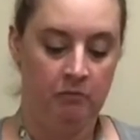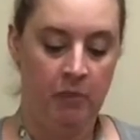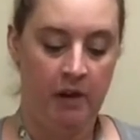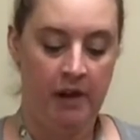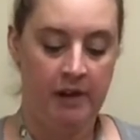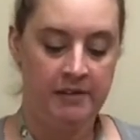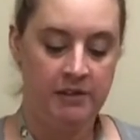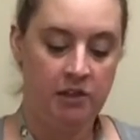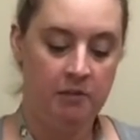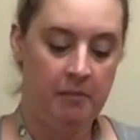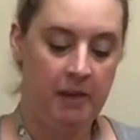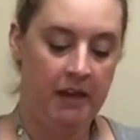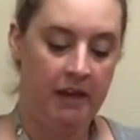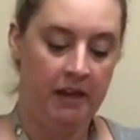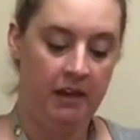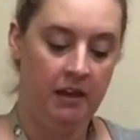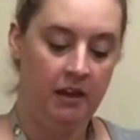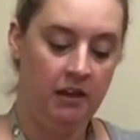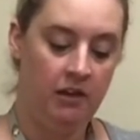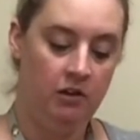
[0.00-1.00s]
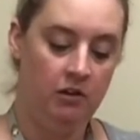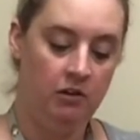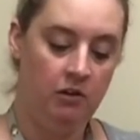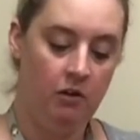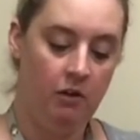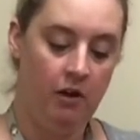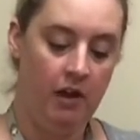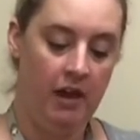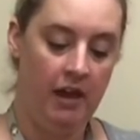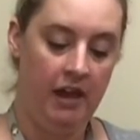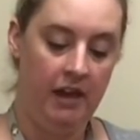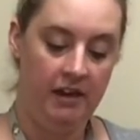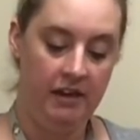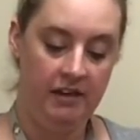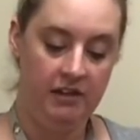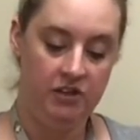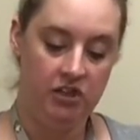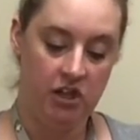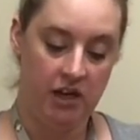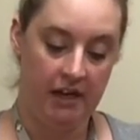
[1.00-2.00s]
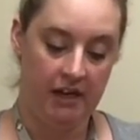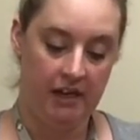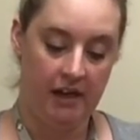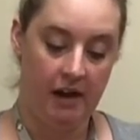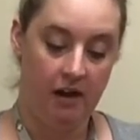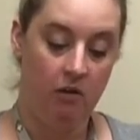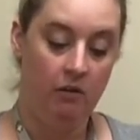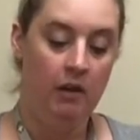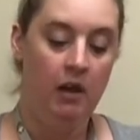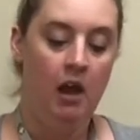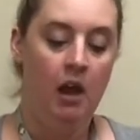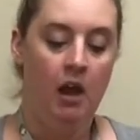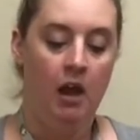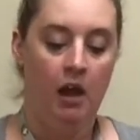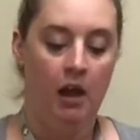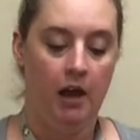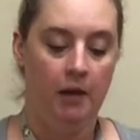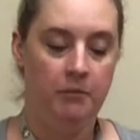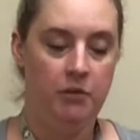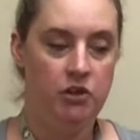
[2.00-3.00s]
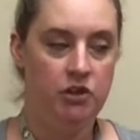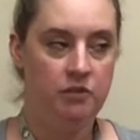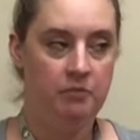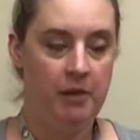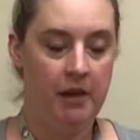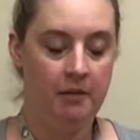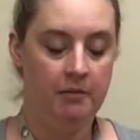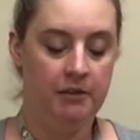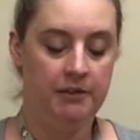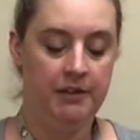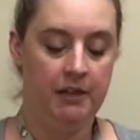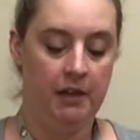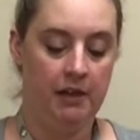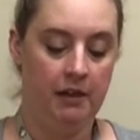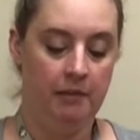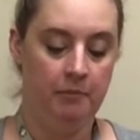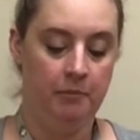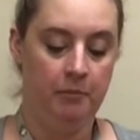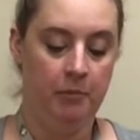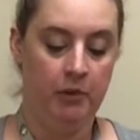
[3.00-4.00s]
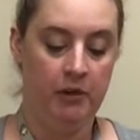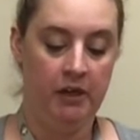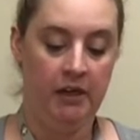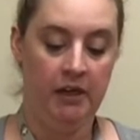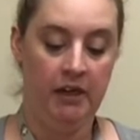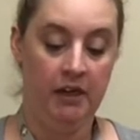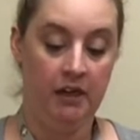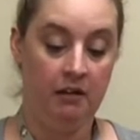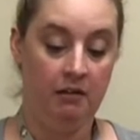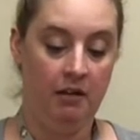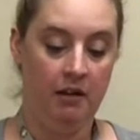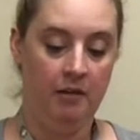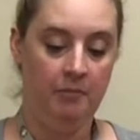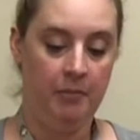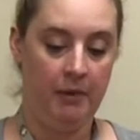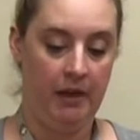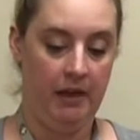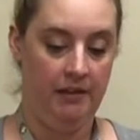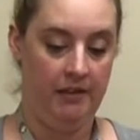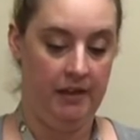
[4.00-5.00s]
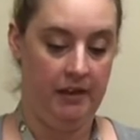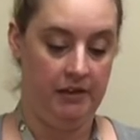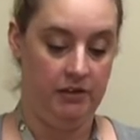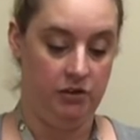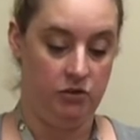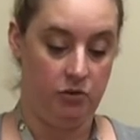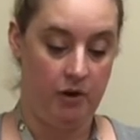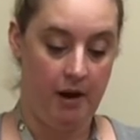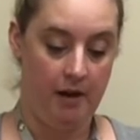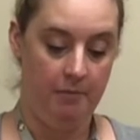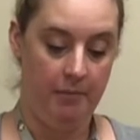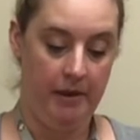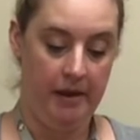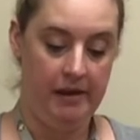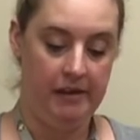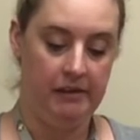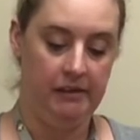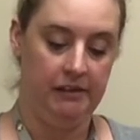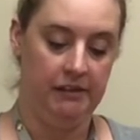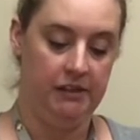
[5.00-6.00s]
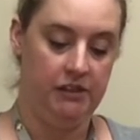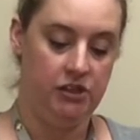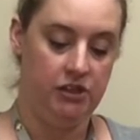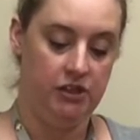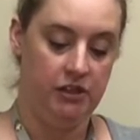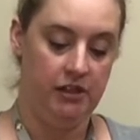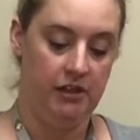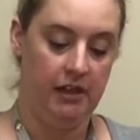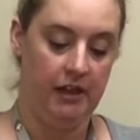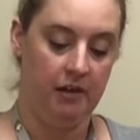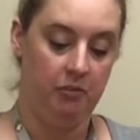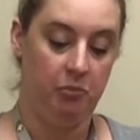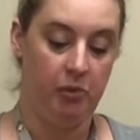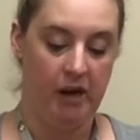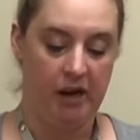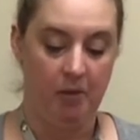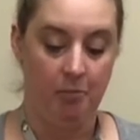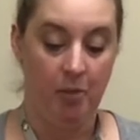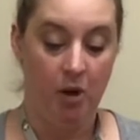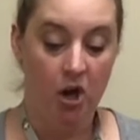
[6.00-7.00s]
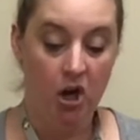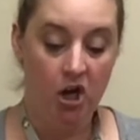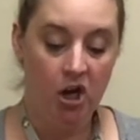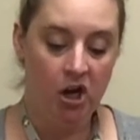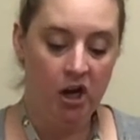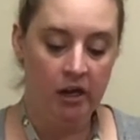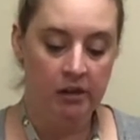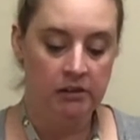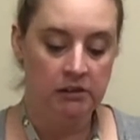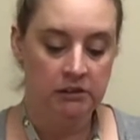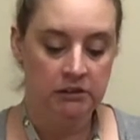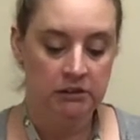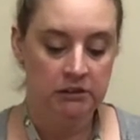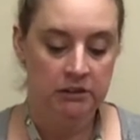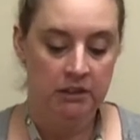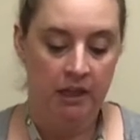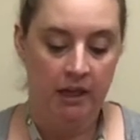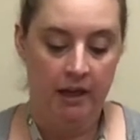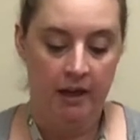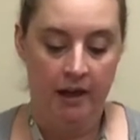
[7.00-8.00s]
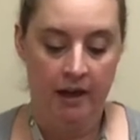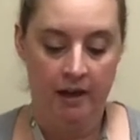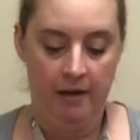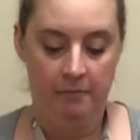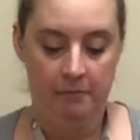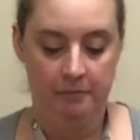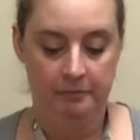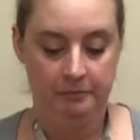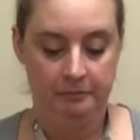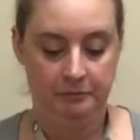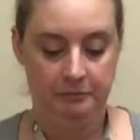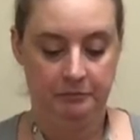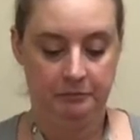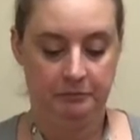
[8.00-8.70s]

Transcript: But as you're making it, you can go ahead and check it out. You should be able to put it in a clump and then drop it, and it should like break apart. I'm